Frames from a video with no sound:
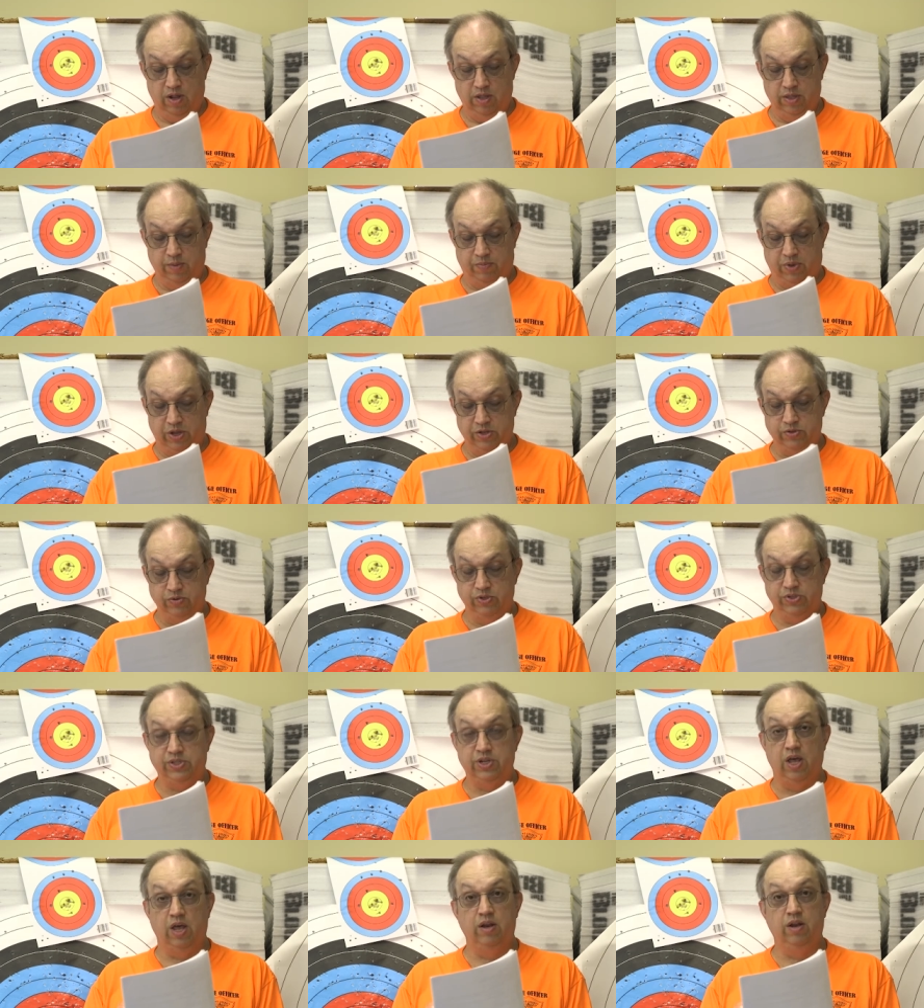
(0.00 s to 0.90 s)
the buzzer is
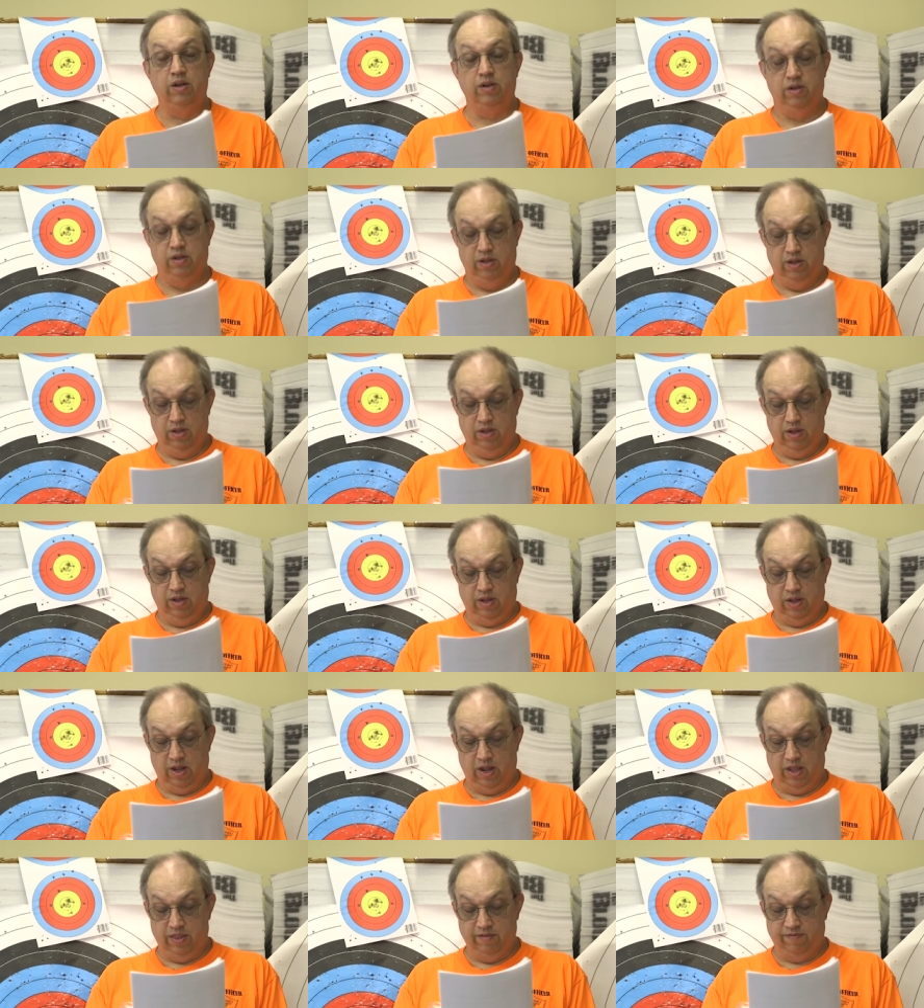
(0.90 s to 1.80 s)
sounded
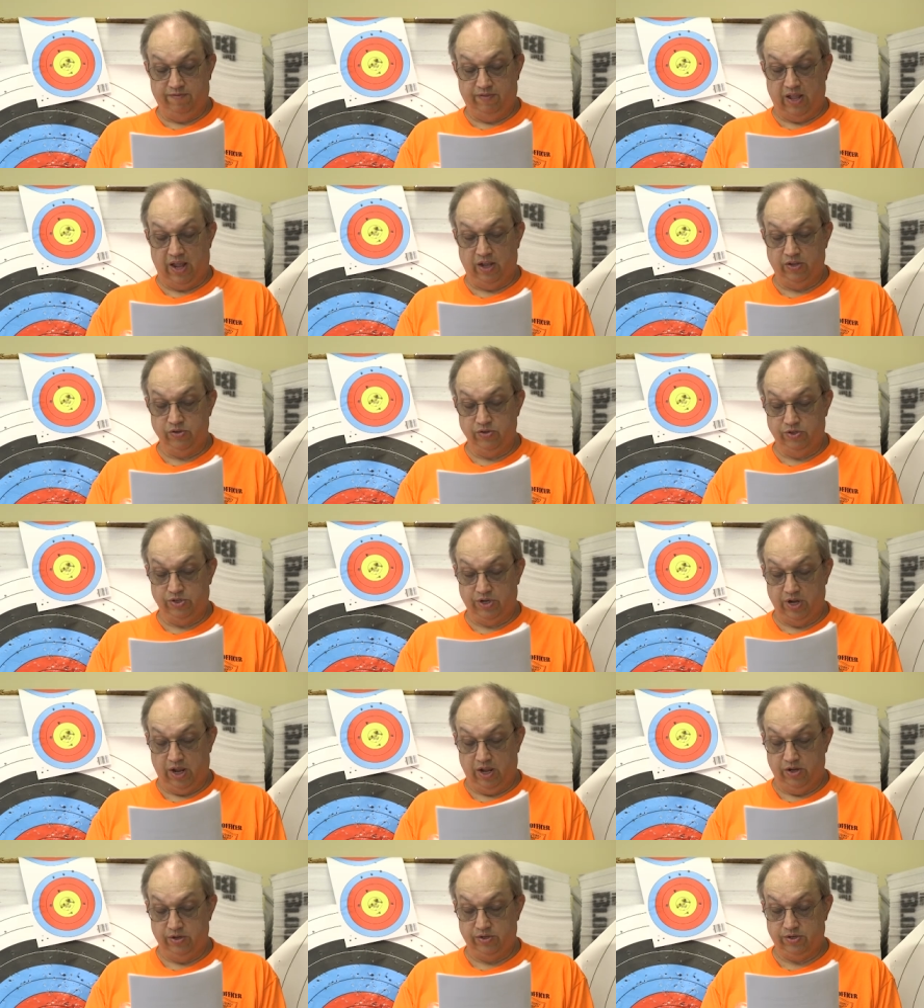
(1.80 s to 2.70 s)
and the flags are
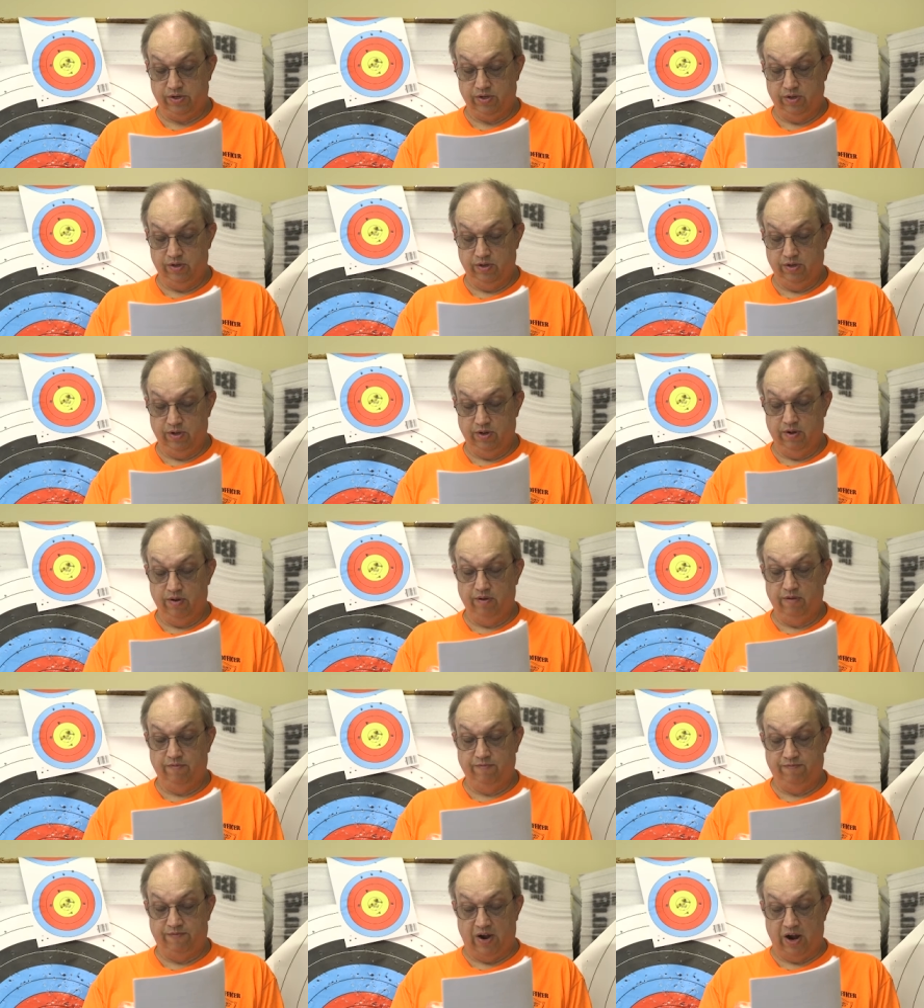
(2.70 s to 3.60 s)
changed.
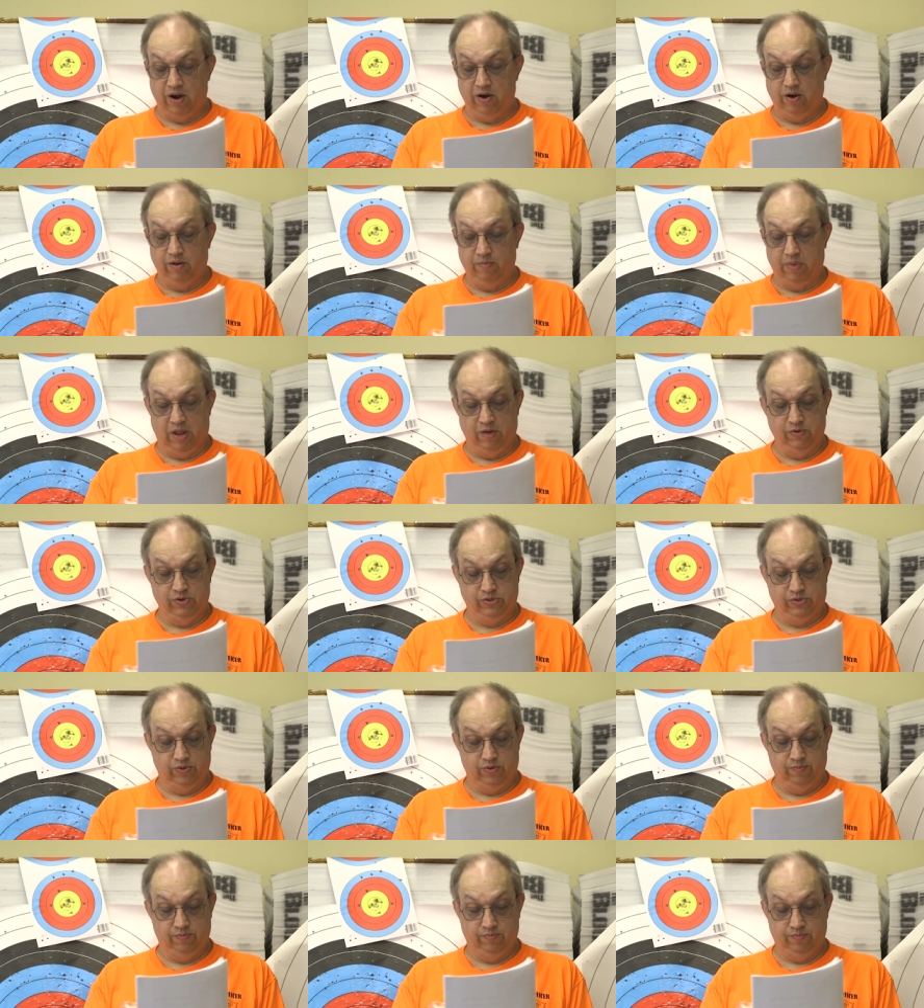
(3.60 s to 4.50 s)
Firing may
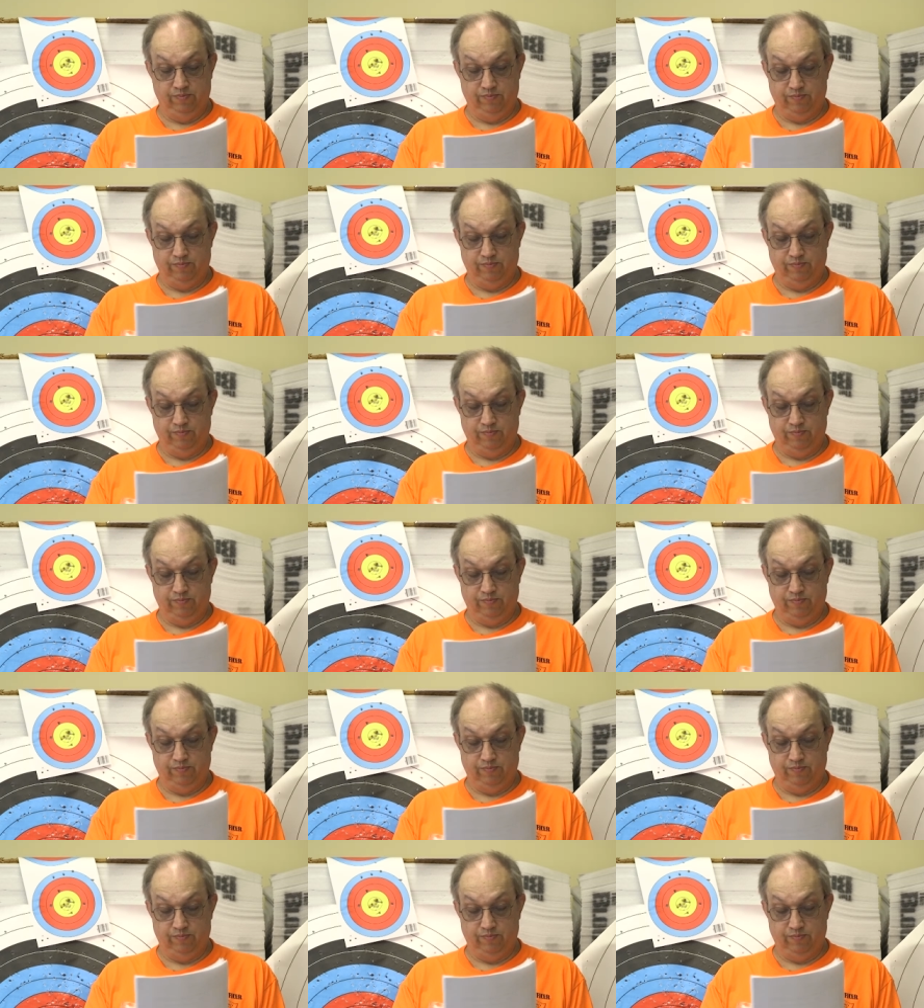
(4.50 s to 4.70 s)
resume.